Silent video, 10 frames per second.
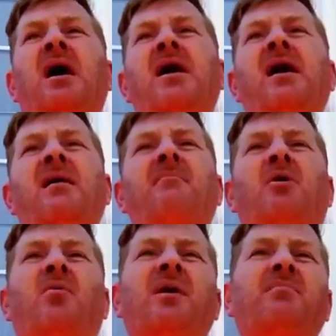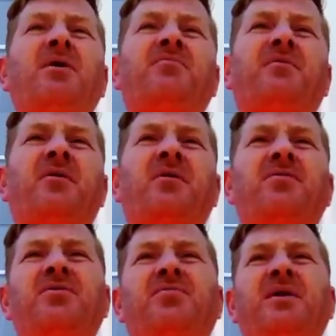I am already booked
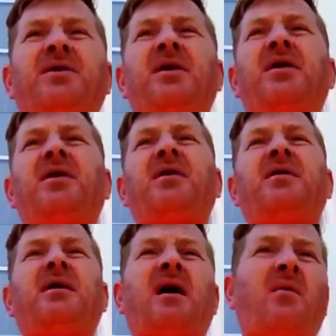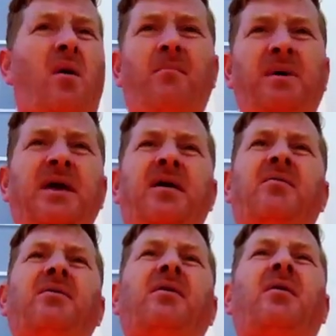for this weekend and I won't be here,